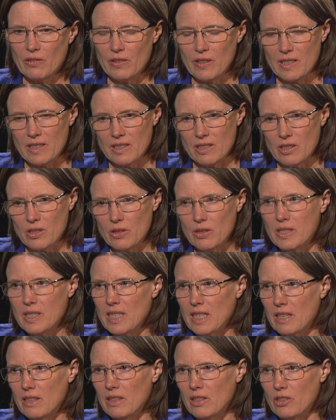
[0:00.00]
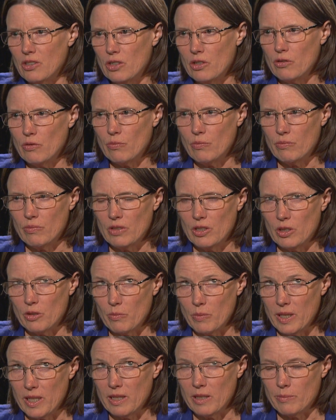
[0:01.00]
it turns out that you've
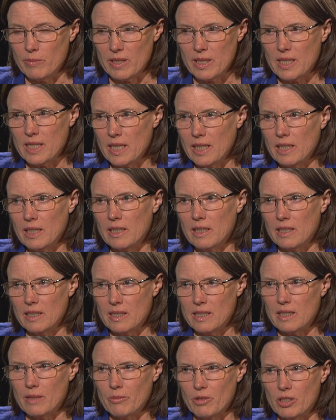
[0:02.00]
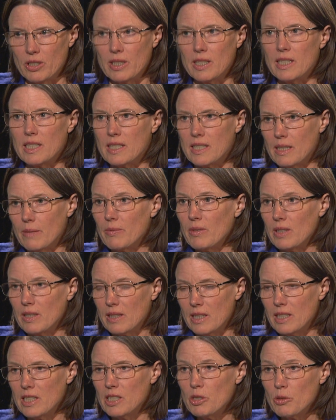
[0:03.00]
made the mistaken assumption that it's
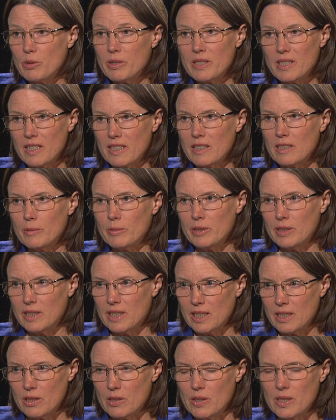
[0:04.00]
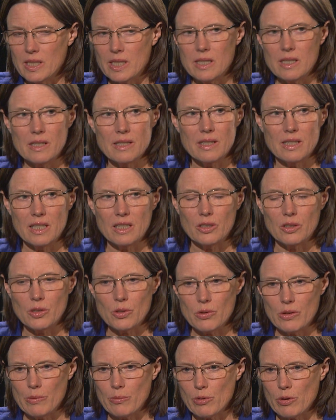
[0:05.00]
something that is recyclable and it goes into the single
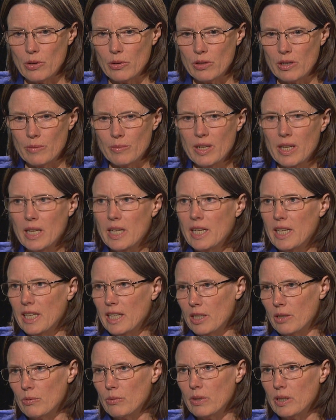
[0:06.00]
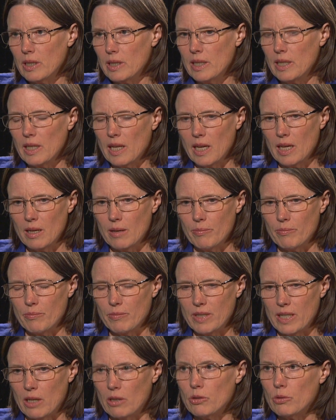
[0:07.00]
stream program, it can really
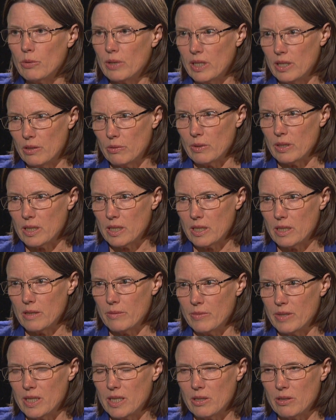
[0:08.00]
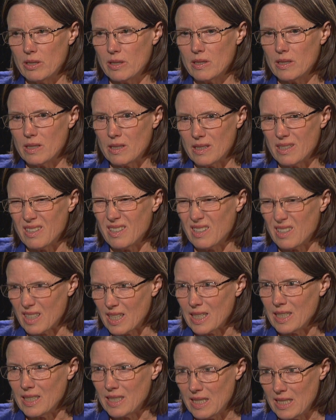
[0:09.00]
downgrade the rest of the materials. It's a
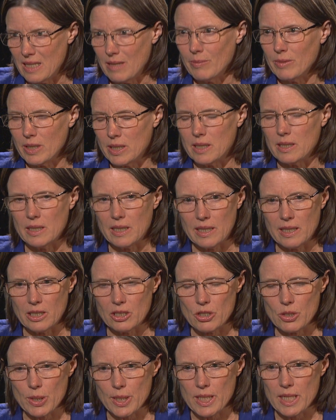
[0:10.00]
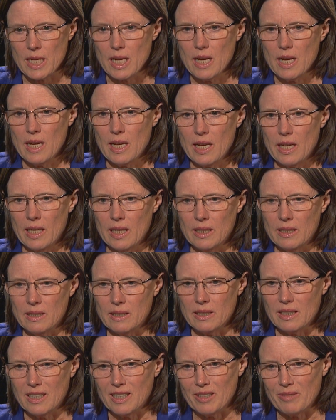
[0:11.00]
contaminant actually,
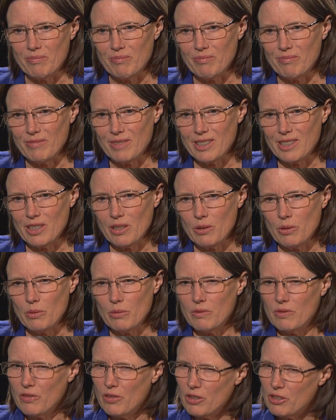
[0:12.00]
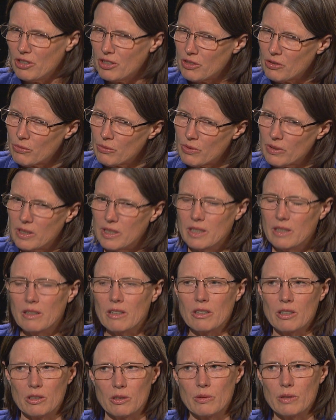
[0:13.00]
and so if you just really
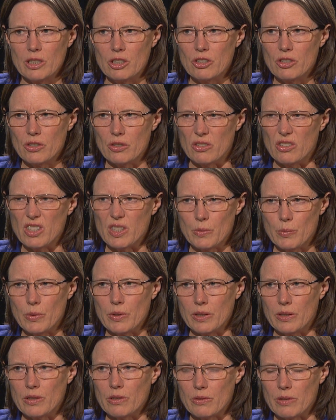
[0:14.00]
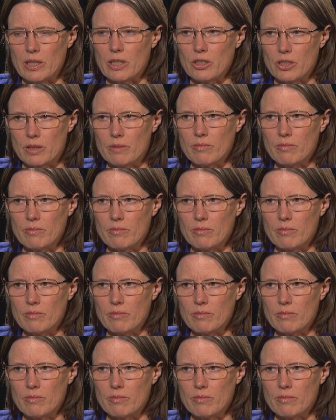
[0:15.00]
aren't quite sure, just put it in the trash.